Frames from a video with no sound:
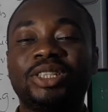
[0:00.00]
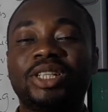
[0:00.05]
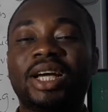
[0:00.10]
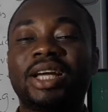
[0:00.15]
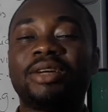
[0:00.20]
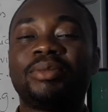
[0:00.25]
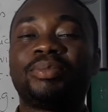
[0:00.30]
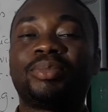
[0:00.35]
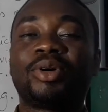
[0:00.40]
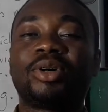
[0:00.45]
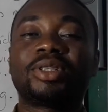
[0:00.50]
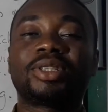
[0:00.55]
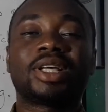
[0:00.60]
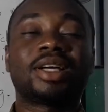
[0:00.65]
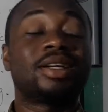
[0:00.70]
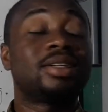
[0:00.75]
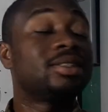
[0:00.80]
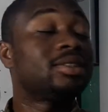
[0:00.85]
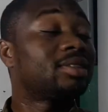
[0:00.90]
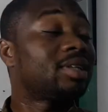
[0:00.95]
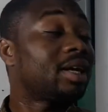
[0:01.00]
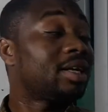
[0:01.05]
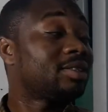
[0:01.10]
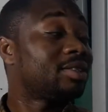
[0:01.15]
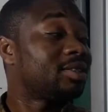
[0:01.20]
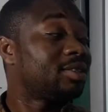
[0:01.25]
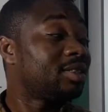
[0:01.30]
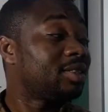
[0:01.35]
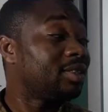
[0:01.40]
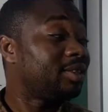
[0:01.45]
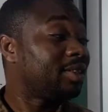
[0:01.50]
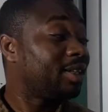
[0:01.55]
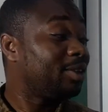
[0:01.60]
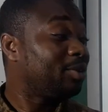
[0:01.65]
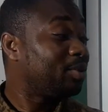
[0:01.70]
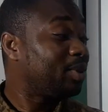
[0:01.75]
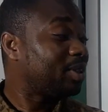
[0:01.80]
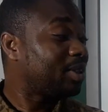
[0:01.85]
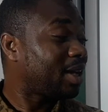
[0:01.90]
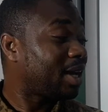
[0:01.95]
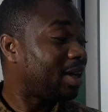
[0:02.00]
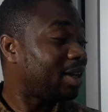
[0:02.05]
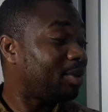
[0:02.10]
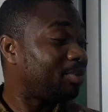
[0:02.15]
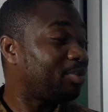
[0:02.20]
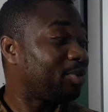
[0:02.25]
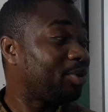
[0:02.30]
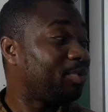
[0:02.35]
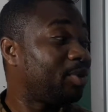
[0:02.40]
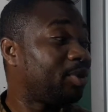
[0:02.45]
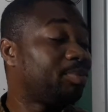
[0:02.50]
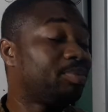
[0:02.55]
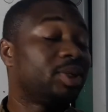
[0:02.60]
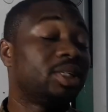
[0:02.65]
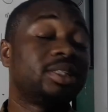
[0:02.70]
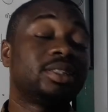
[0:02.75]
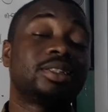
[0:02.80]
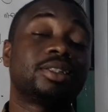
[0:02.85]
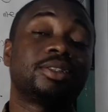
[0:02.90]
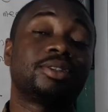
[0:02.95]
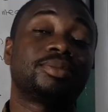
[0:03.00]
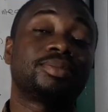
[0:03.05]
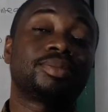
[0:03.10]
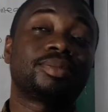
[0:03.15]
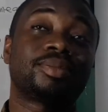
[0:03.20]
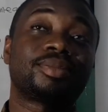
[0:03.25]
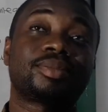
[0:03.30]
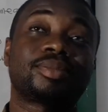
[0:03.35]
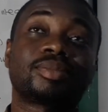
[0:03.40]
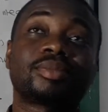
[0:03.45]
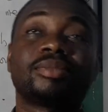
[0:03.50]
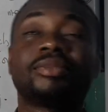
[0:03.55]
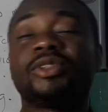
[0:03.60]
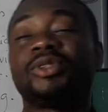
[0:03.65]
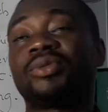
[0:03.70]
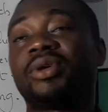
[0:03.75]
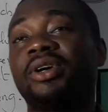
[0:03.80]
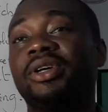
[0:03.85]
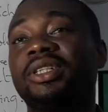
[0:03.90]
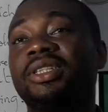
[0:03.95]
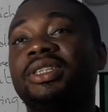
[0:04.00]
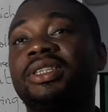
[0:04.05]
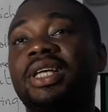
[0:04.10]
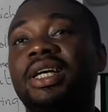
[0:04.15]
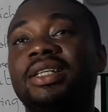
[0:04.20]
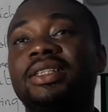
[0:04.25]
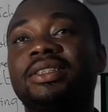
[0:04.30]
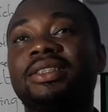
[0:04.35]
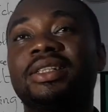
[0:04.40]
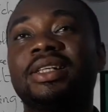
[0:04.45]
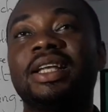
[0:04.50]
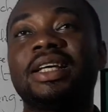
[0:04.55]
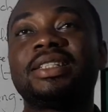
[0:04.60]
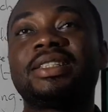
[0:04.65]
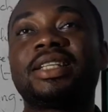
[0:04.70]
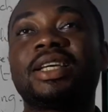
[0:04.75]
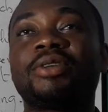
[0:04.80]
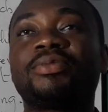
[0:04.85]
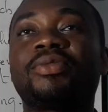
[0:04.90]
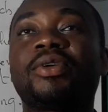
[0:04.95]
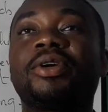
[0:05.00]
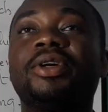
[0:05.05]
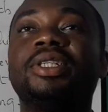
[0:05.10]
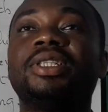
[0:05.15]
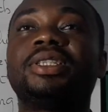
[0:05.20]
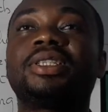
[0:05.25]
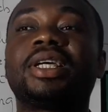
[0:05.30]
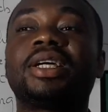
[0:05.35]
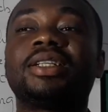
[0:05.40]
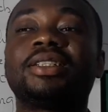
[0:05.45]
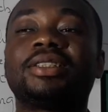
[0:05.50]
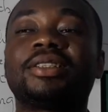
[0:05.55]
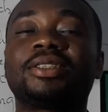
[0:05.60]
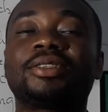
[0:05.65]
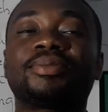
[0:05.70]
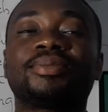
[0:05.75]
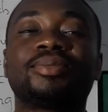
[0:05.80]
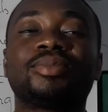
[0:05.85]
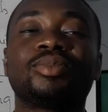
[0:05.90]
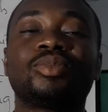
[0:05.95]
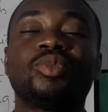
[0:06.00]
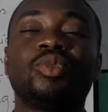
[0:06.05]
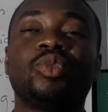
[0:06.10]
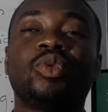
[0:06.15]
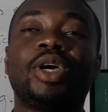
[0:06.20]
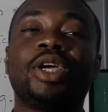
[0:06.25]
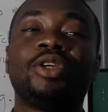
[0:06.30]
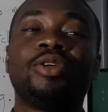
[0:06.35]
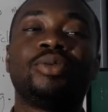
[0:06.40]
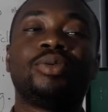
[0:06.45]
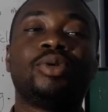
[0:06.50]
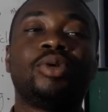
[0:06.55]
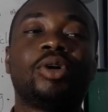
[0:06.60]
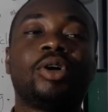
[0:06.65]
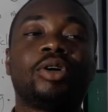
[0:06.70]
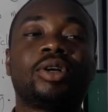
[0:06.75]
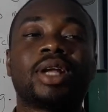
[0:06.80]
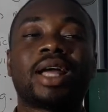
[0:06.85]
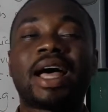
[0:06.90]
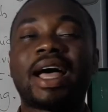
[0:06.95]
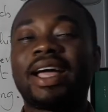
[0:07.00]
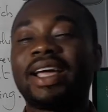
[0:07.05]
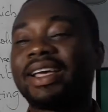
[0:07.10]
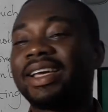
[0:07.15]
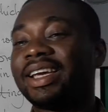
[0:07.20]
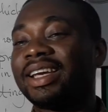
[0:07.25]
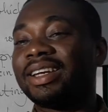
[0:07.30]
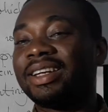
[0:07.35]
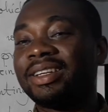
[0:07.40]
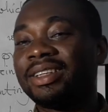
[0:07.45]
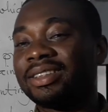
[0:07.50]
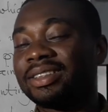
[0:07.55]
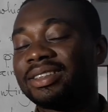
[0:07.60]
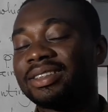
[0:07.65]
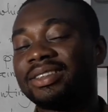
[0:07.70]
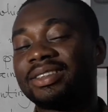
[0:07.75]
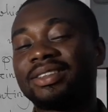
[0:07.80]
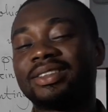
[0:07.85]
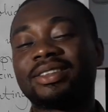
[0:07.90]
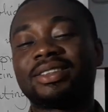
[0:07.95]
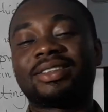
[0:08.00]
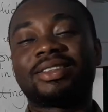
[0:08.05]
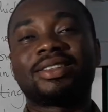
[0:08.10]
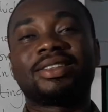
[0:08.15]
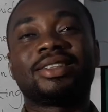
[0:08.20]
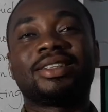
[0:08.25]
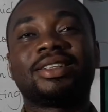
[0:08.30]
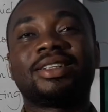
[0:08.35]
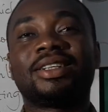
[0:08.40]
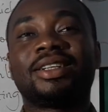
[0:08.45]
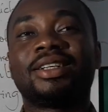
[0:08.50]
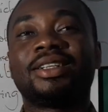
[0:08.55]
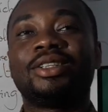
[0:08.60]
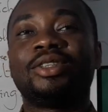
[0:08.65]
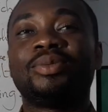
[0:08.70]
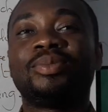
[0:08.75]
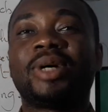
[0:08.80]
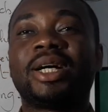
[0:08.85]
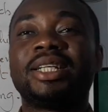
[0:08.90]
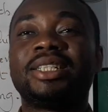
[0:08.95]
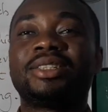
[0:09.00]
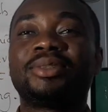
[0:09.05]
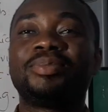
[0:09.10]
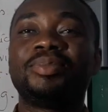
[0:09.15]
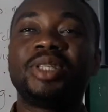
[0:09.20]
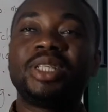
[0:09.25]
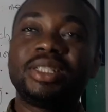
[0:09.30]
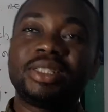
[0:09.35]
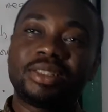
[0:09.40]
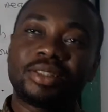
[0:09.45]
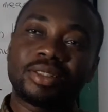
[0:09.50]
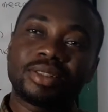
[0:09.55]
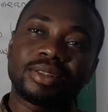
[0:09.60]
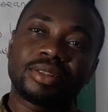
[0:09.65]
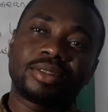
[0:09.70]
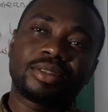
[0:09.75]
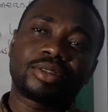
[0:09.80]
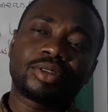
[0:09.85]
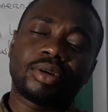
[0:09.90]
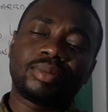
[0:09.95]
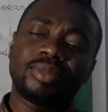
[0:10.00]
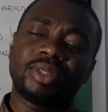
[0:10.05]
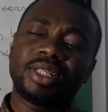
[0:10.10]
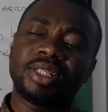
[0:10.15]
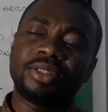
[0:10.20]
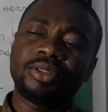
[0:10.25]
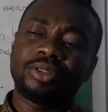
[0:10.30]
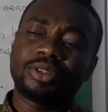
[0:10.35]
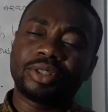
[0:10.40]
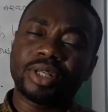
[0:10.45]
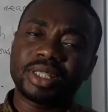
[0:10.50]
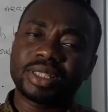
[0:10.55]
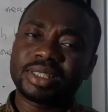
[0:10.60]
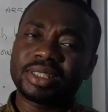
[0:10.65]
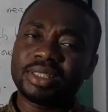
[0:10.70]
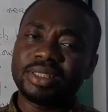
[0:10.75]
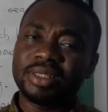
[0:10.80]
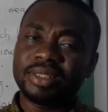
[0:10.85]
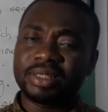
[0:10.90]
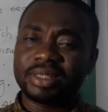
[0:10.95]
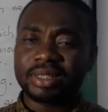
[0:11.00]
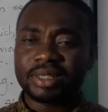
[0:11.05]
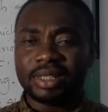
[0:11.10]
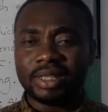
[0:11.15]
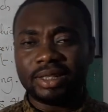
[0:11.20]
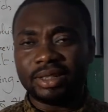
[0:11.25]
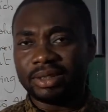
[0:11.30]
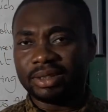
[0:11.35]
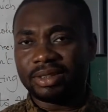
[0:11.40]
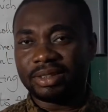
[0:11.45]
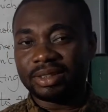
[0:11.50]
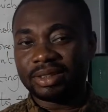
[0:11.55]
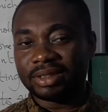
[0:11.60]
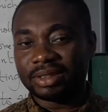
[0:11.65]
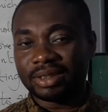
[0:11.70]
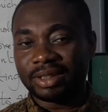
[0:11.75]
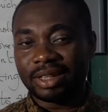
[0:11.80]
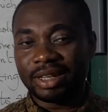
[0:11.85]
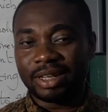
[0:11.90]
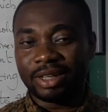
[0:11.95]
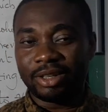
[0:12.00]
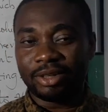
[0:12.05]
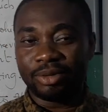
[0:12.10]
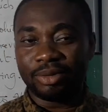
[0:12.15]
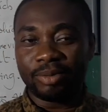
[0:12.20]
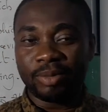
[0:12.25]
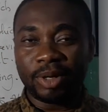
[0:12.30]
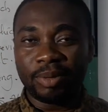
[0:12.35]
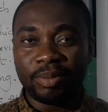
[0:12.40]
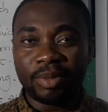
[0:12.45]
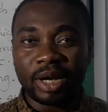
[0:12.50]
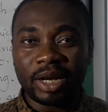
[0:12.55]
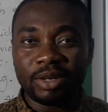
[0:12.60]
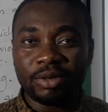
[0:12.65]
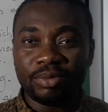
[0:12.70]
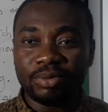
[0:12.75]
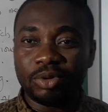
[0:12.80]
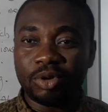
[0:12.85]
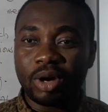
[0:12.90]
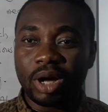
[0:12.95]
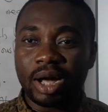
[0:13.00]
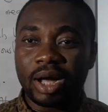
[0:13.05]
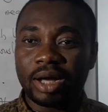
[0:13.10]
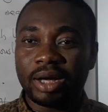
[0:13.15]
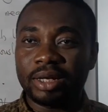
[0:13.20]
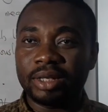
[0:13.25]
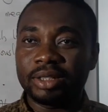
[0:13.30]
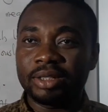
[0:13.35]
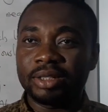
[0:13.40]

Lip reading: importance associated with alla prima painting. For instance, let's take for instance when you go on hiking, you might meet some interesting scenes. And remember, if you are